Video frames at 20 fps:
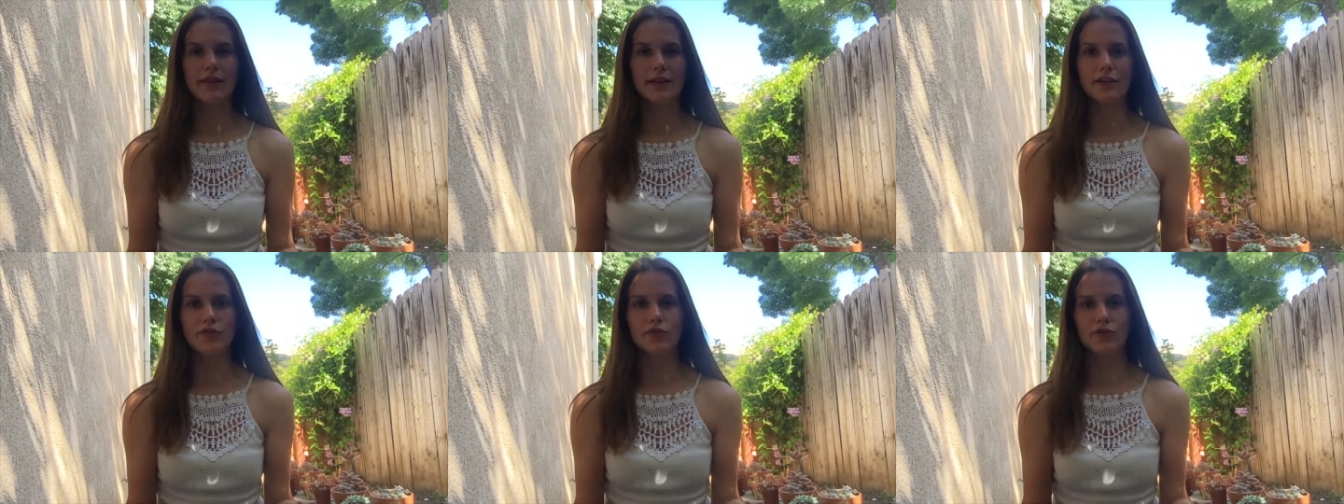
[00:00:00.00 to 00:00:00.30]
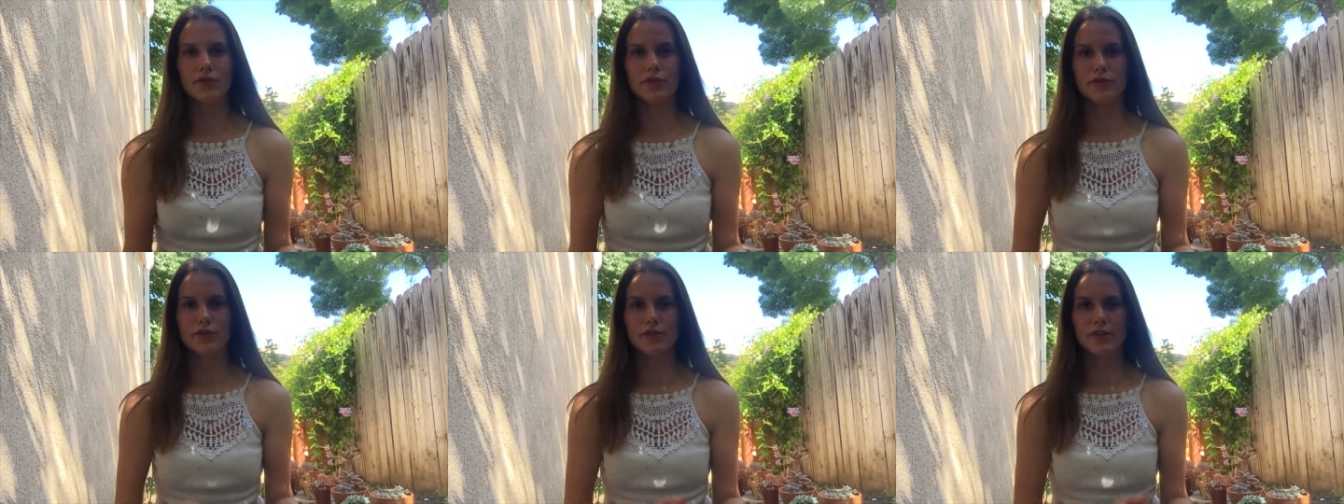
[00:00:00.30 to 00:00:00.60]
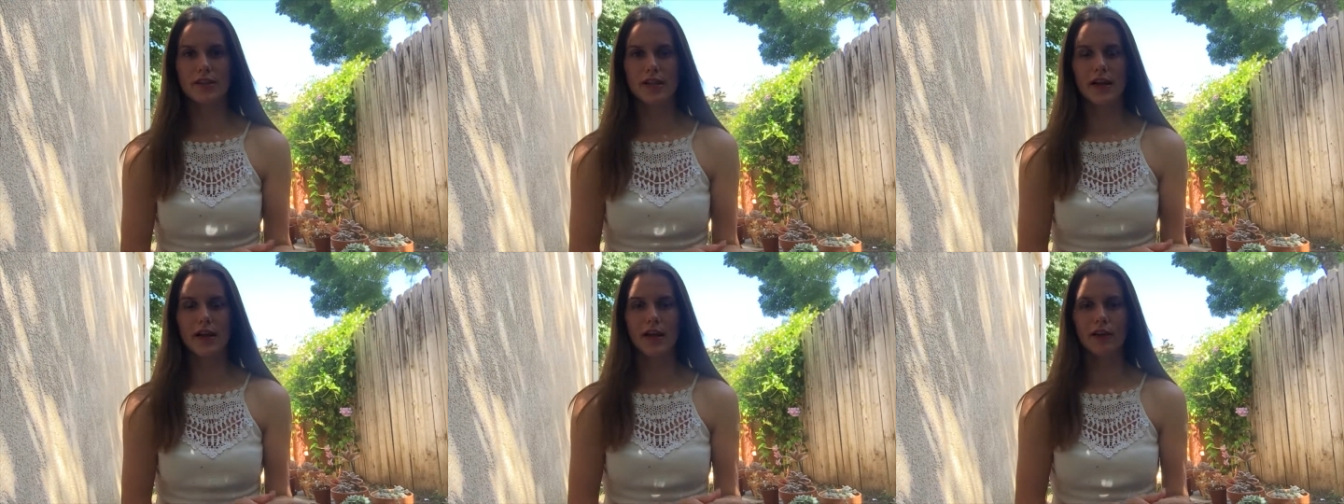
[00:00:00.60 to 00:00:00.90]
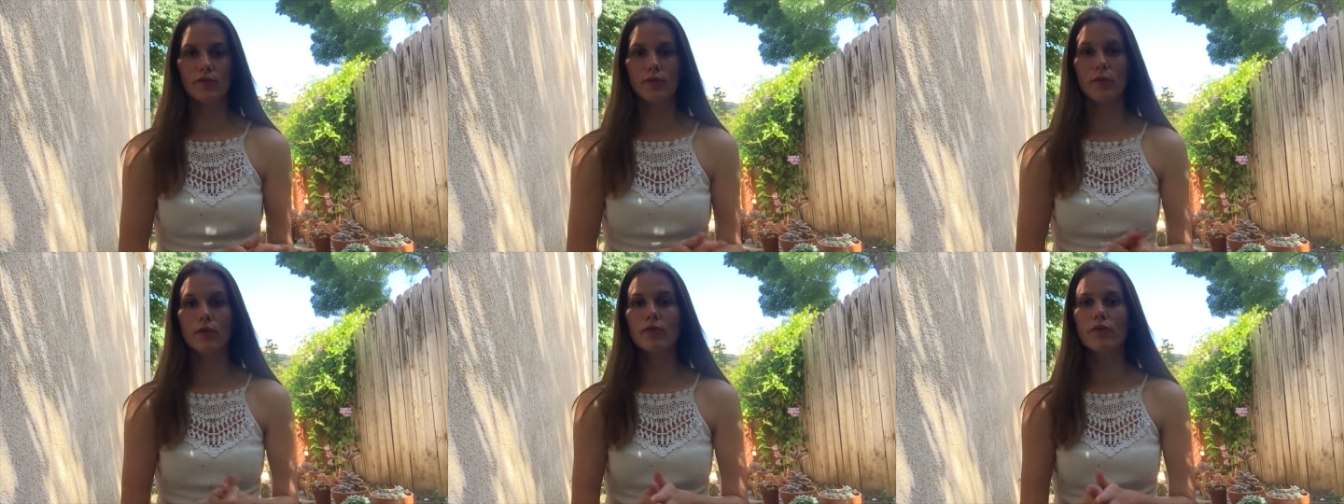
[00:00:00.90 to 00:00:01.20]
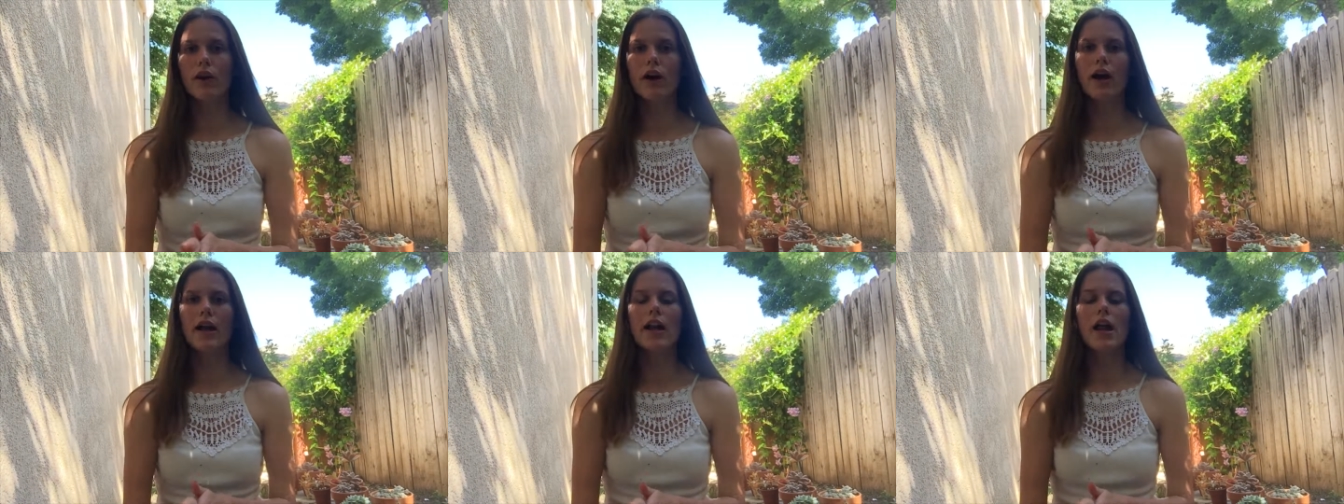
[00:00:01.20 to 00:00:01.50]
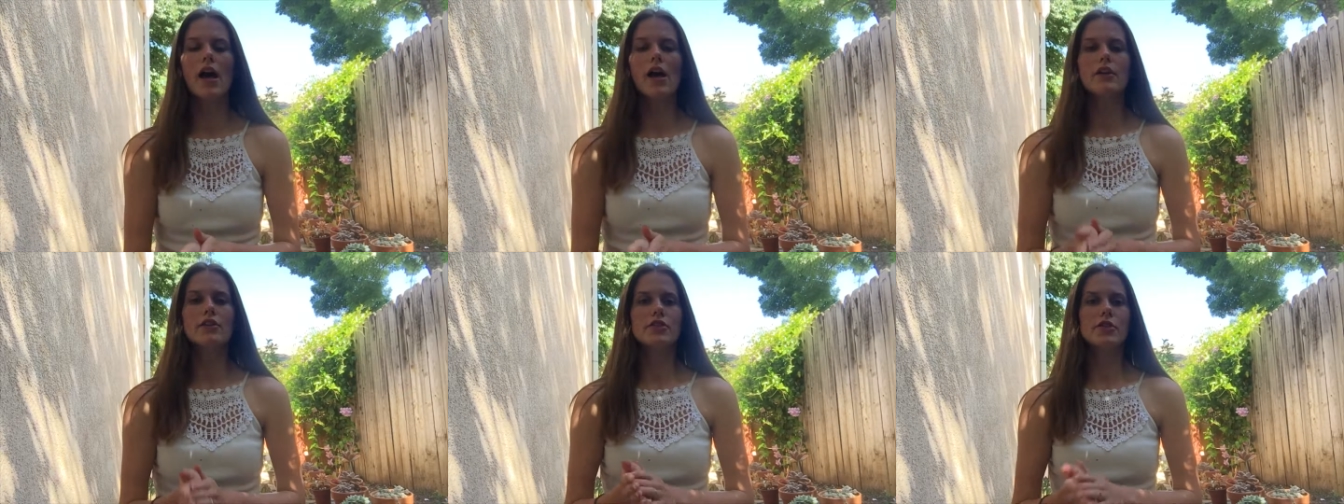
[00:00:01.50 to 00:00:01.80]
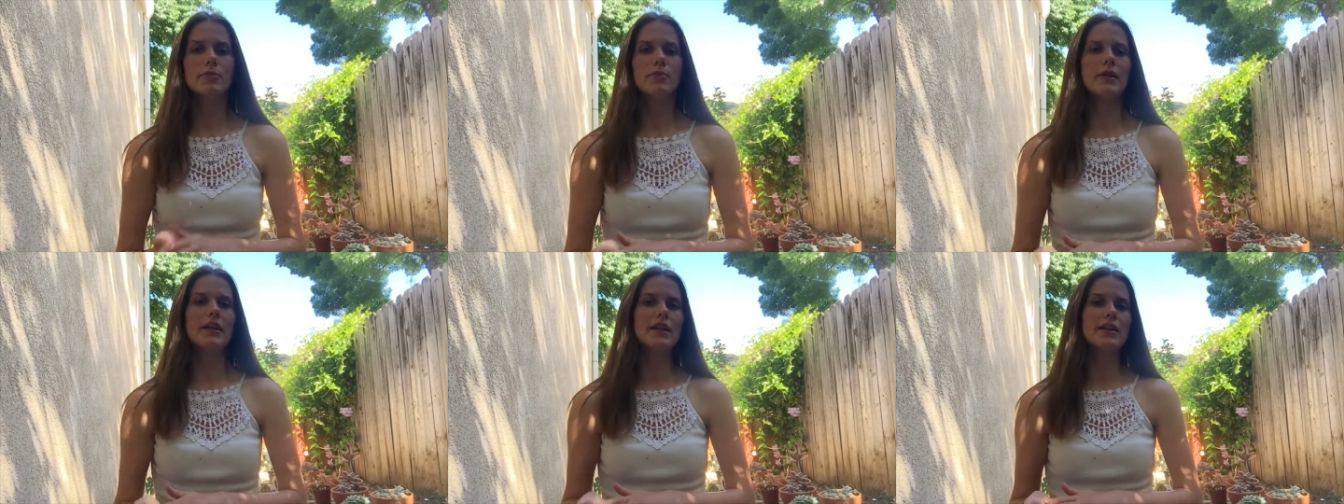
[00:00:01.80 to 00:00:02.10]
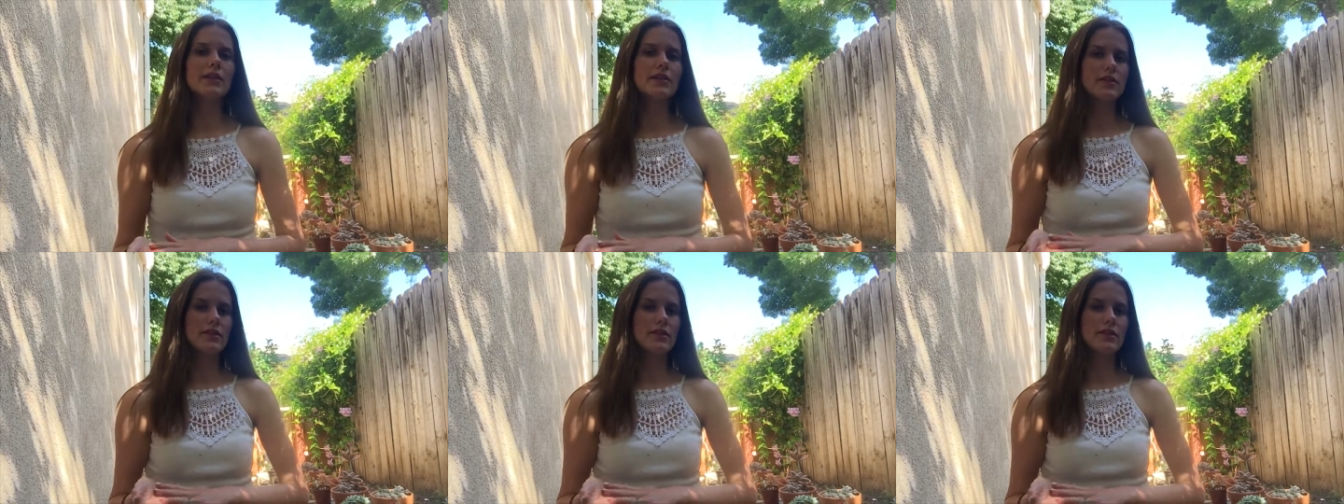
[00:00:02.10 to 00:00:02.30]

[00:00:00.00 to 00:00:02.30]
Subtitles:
introduce root rot to your plant.